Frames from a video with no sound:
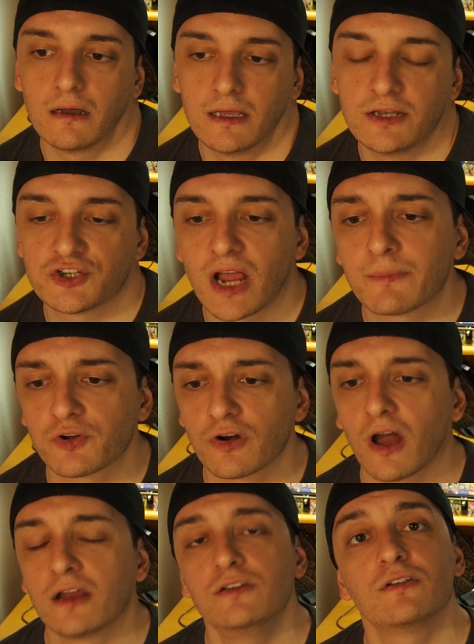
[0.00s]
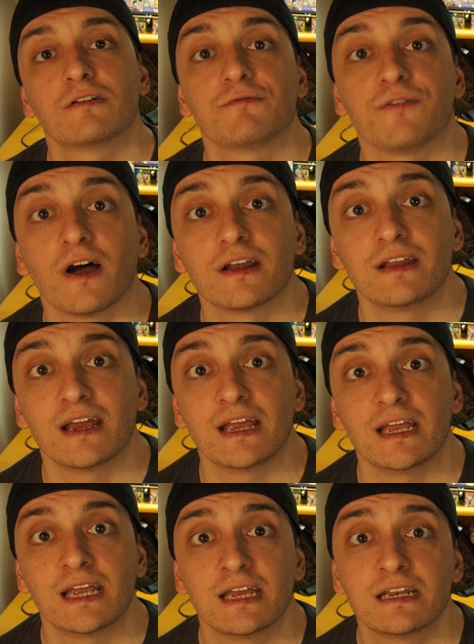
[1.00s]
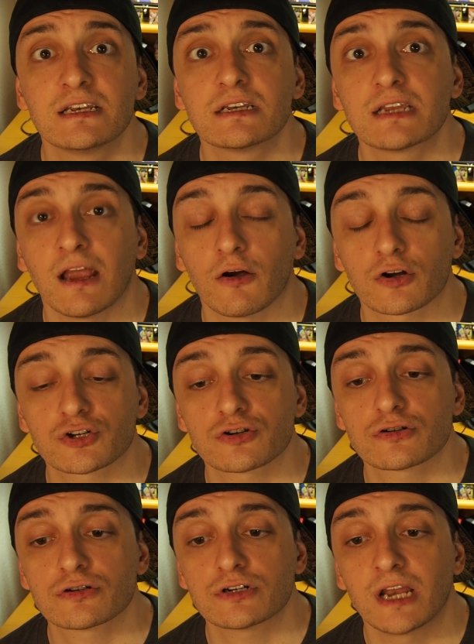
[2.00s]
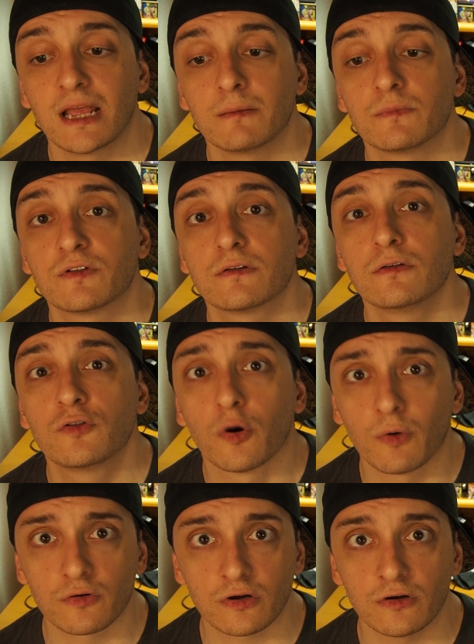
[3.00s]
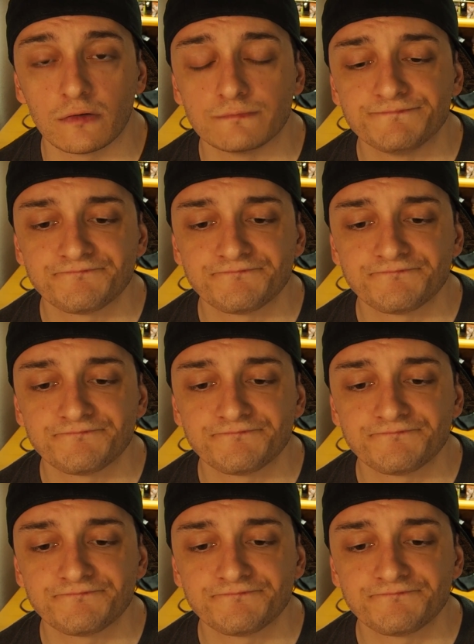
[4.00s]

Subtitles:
In Chapter 9, you can find a hidden character named Domo-kun.